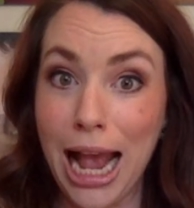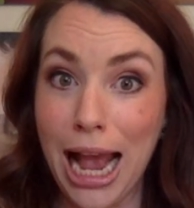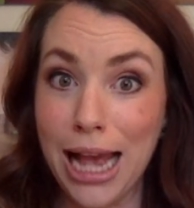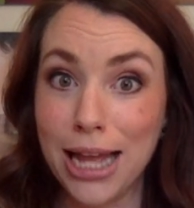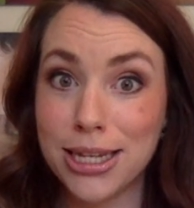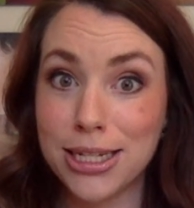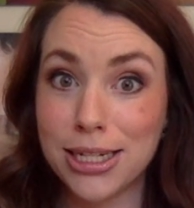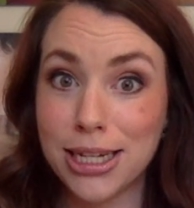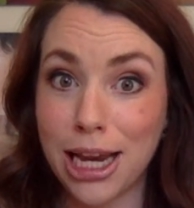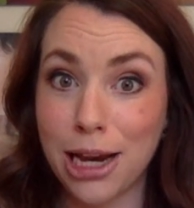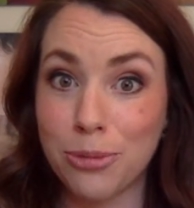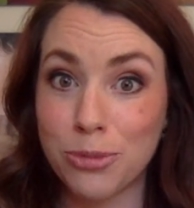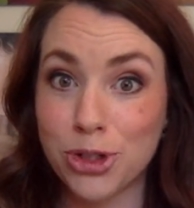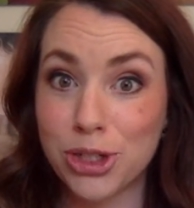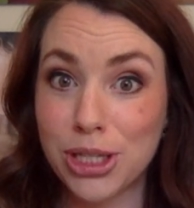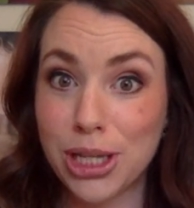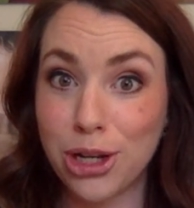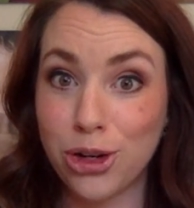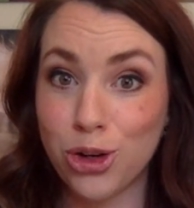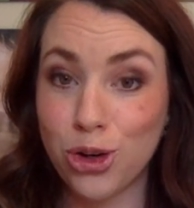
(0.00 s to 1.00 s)
at
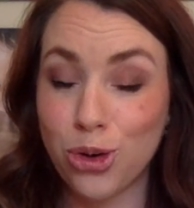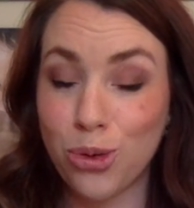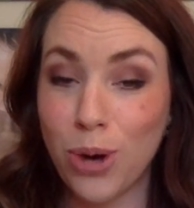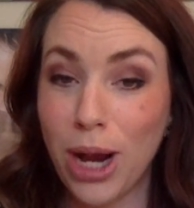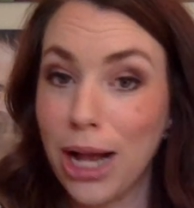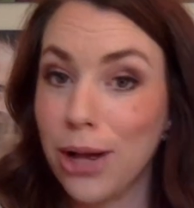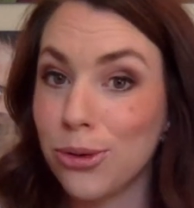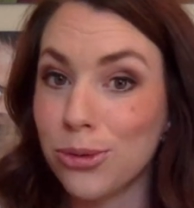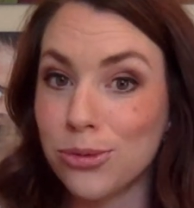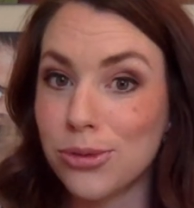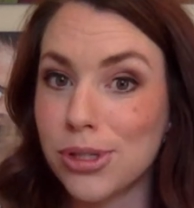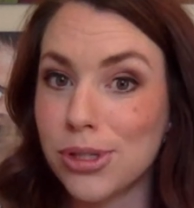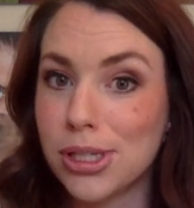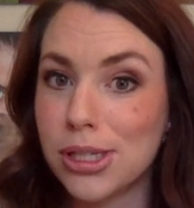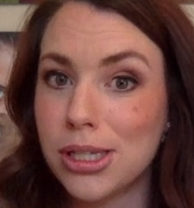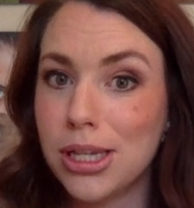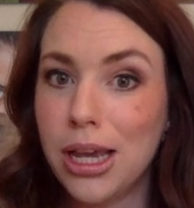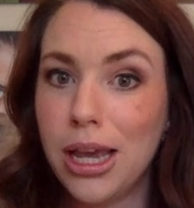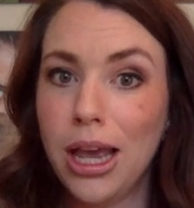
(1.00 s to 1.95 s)
Cameras&Crowns.